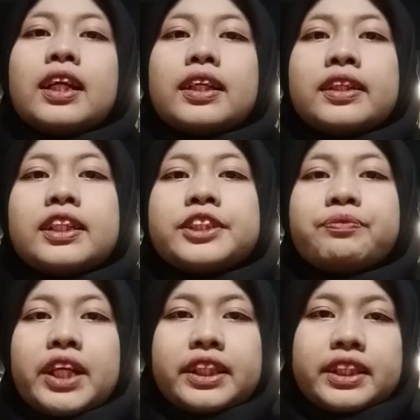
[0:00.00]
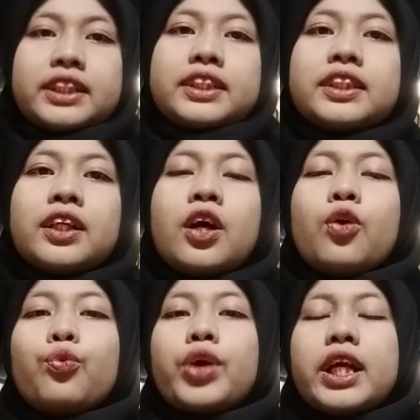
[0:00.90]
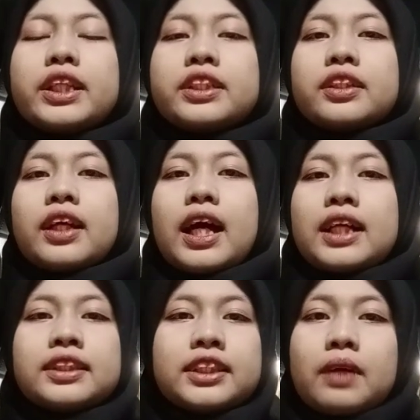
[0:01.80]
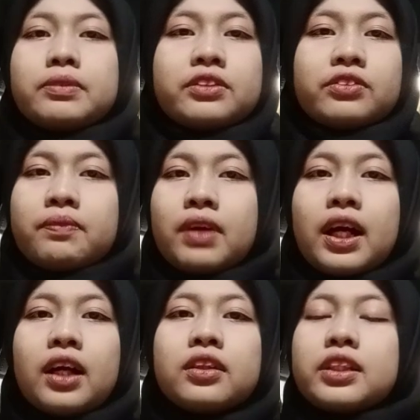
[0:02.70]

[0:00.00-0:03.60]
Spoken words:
This practice, which accepts RIBA,